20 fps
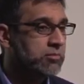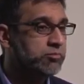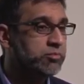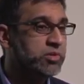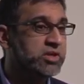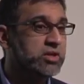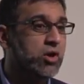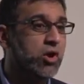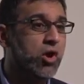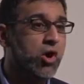
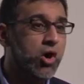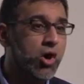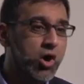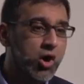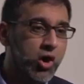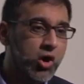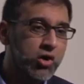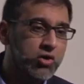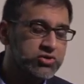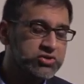but
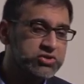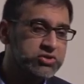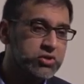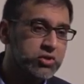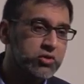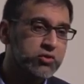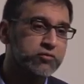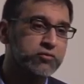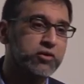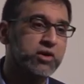
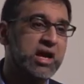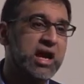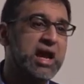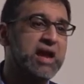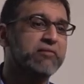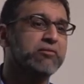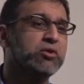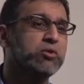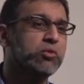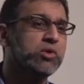also for
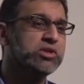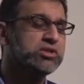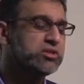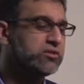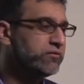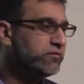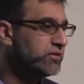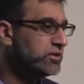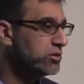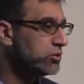everyone
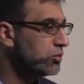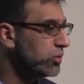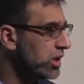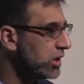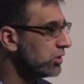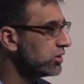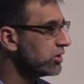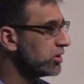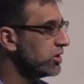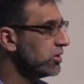to feel
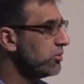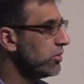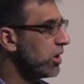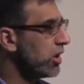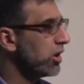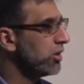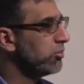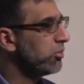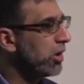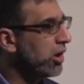welcome,
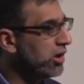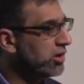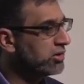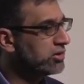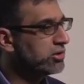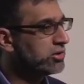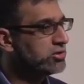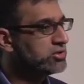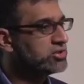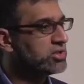our
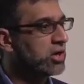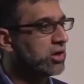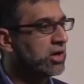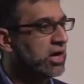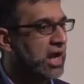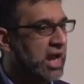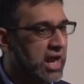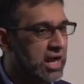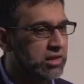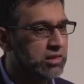partners,
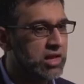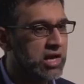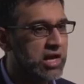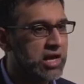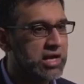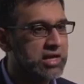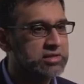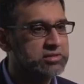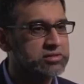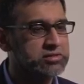our
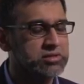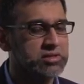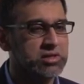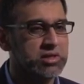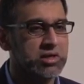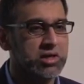allies,